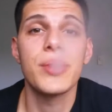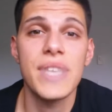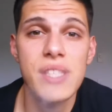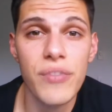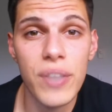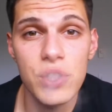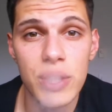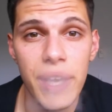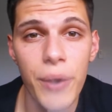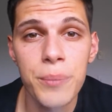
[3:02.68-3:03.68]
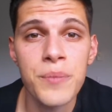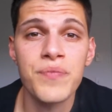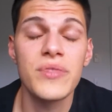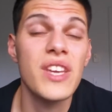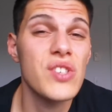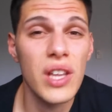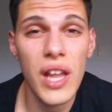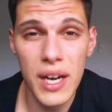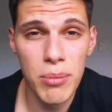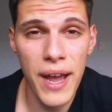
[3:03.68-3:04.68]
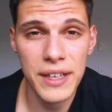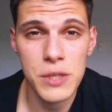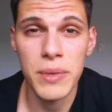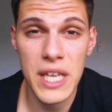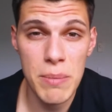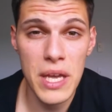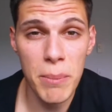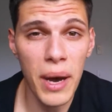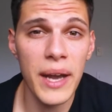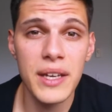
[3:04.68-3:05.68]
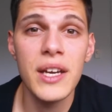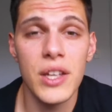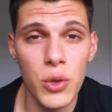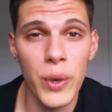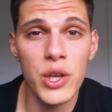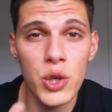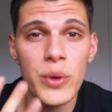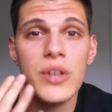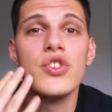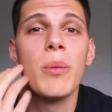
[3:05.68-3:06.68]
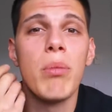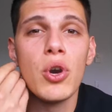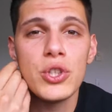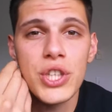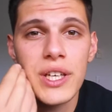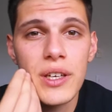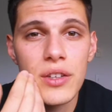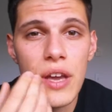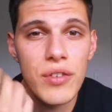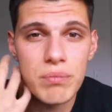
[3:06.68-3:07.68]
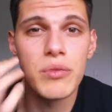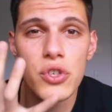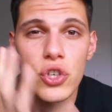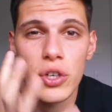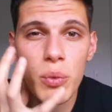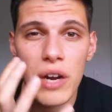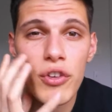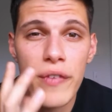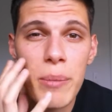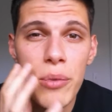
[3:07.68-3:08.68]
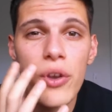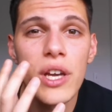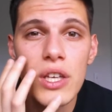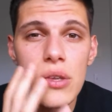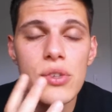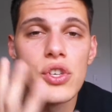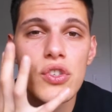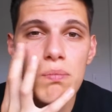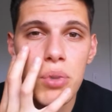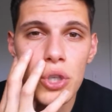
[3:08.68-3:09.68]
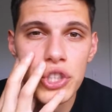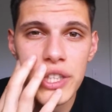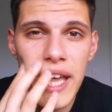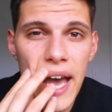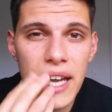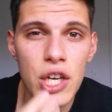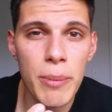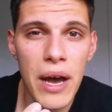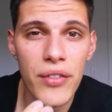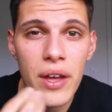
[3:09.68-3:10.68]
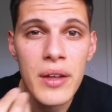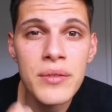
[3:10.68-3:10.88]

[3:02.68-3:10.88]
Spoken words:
So that's the French inhale. It takes a lot of practice, but keeping in mind the way you do it is you're pushing, you have a certain, whatever vapor you're going to use, you're just pushing that out of your mouth